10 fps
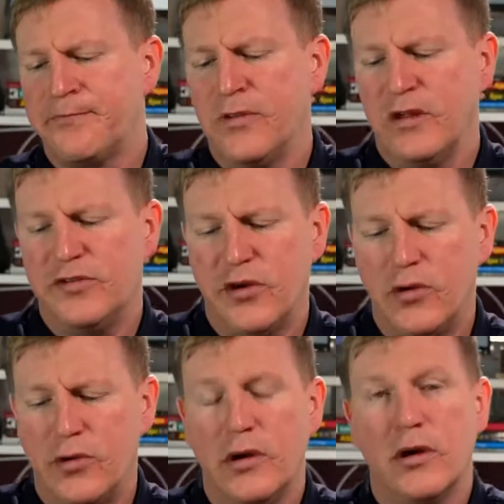
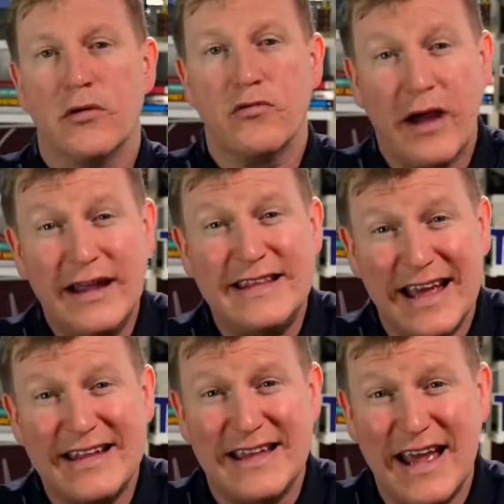So write
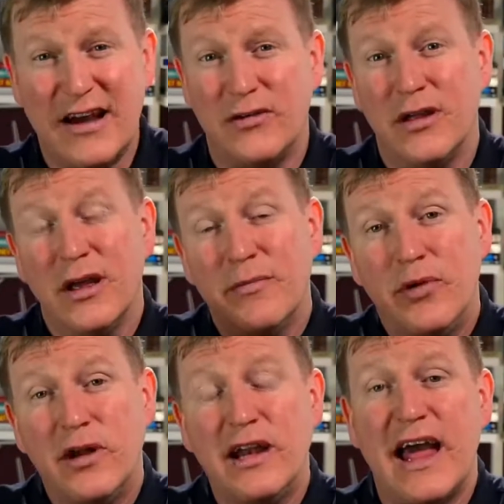that down,
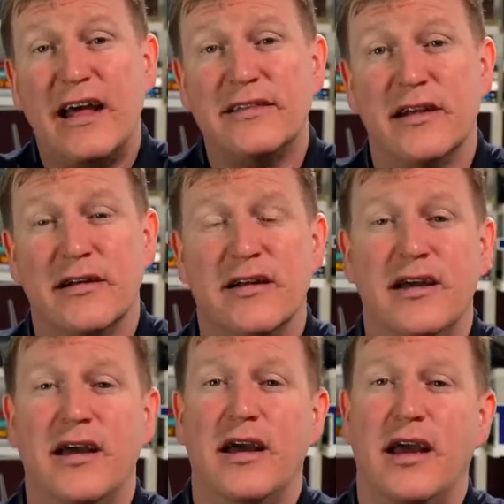put it out there,
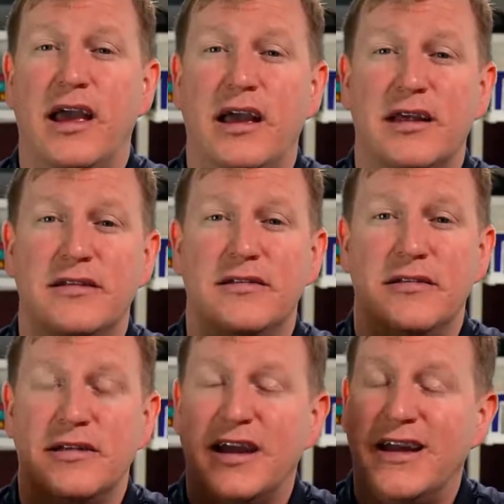and
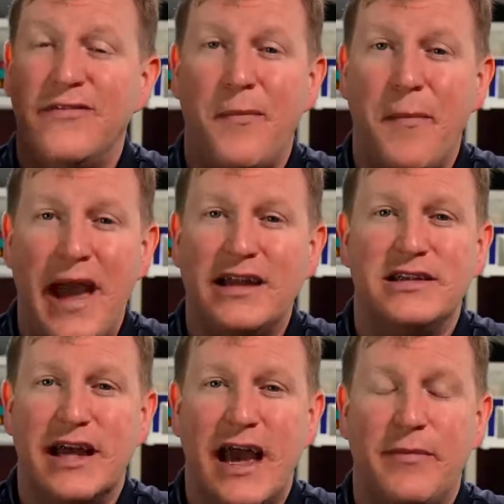kind of a
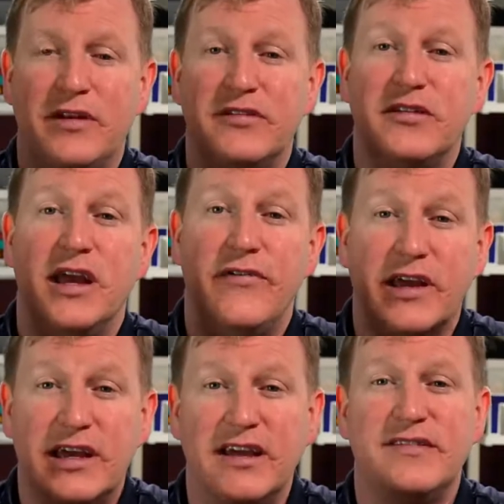magic happens. If
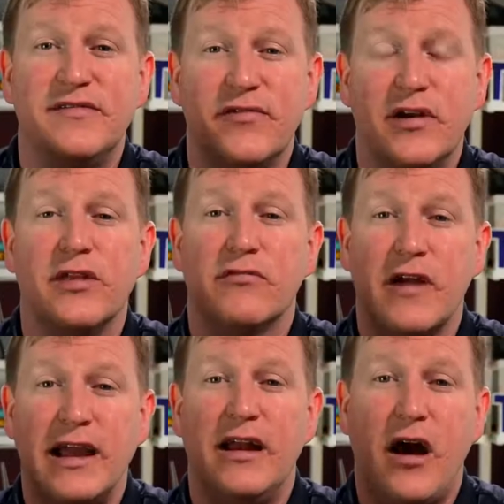it gets in front of the
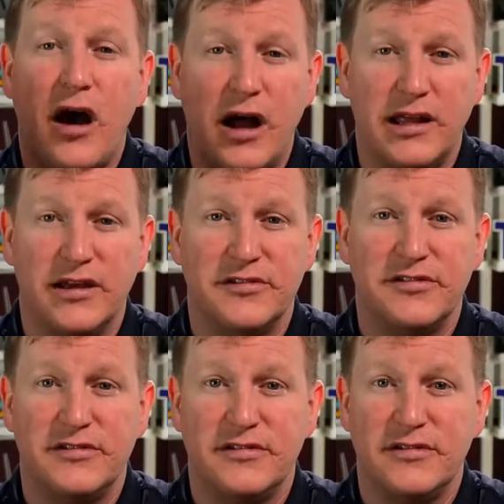right
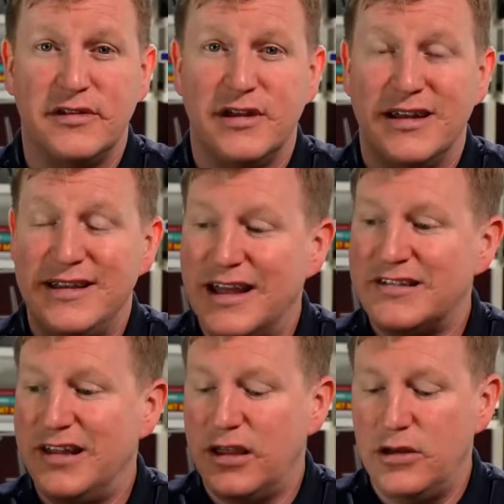audience,
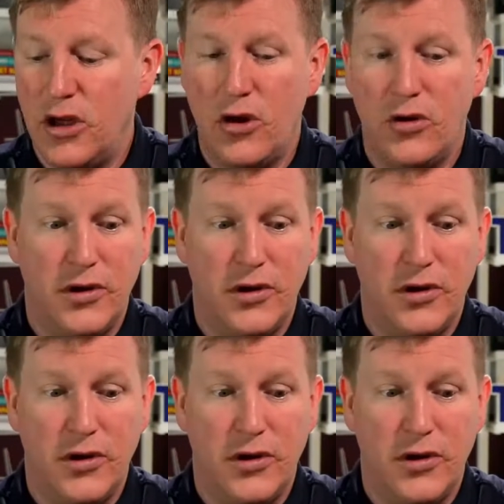next thing you know,